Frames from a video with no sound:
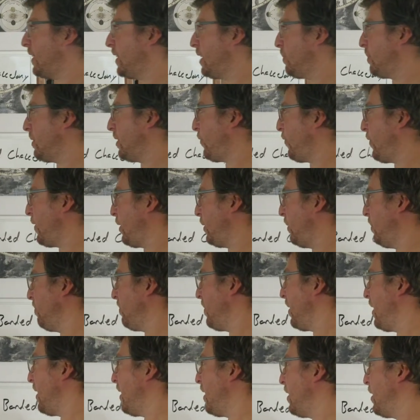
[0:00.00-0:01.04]
them in the field,
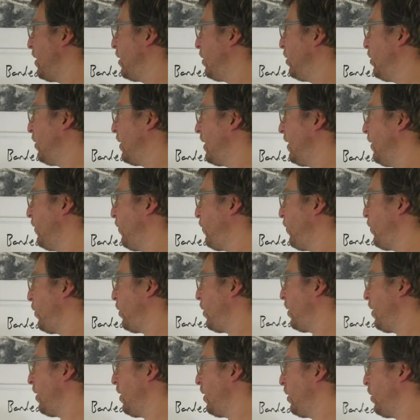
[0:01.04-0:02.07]
you're looking for
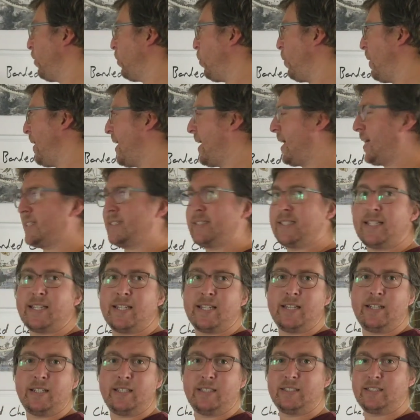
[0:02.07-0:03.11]

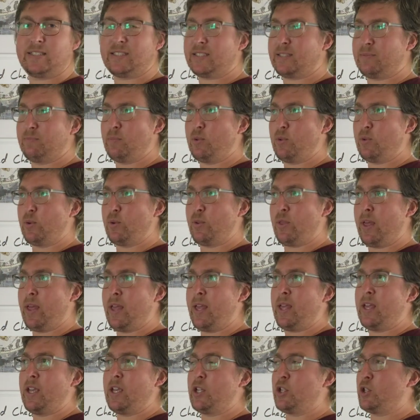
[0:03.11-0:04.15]
waxy, smooth,
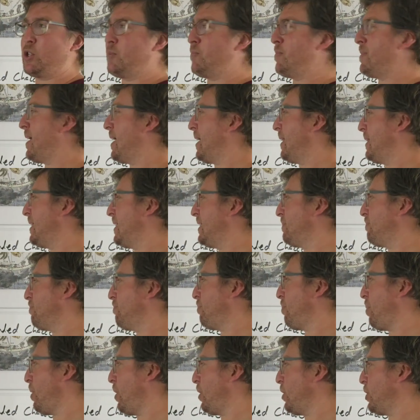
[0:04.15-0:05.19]
should be at least
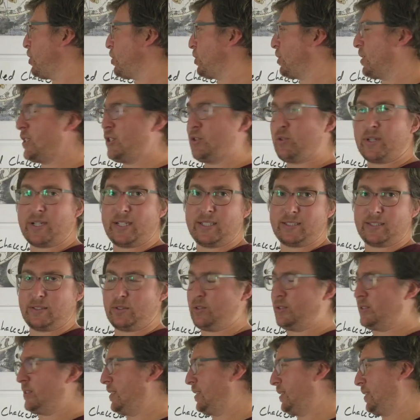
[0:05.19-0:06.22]
partially
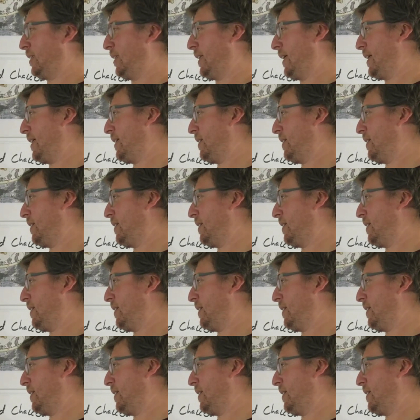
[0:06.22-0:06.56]
translucent to light.